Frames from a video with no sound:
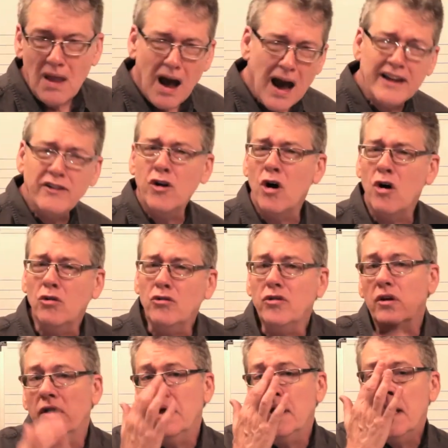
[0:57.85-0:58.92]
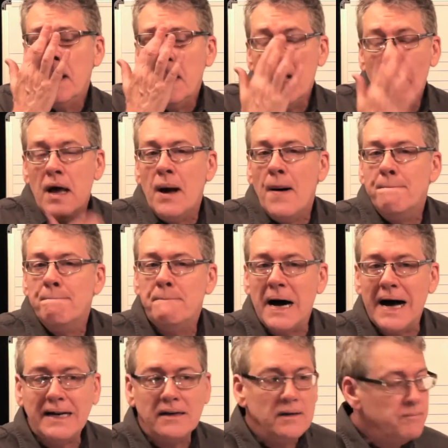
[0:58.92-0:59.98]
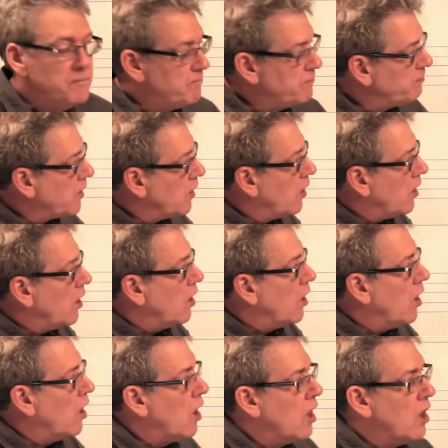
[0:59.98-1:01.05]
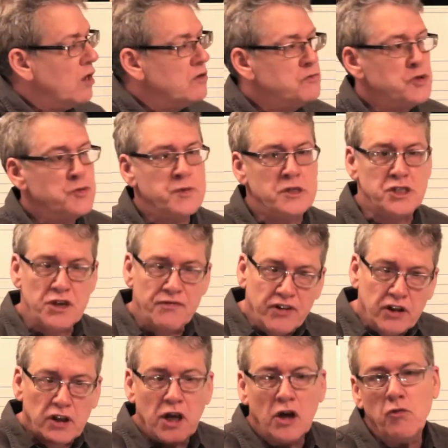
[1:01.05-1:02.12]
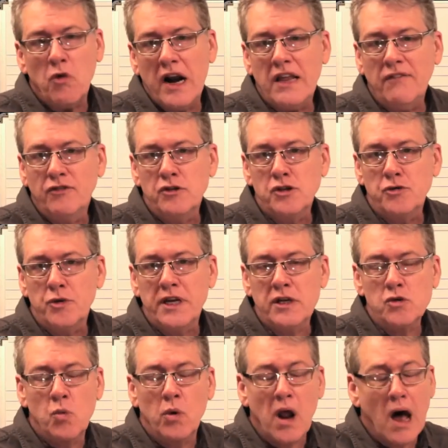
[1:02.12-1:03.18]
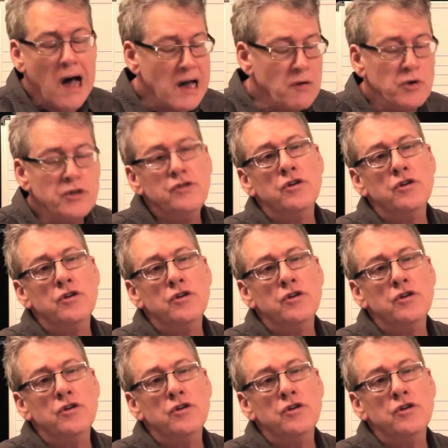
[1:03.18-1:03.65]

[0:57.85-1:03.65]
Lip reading: I don't, but specifically on writing for strings, what I would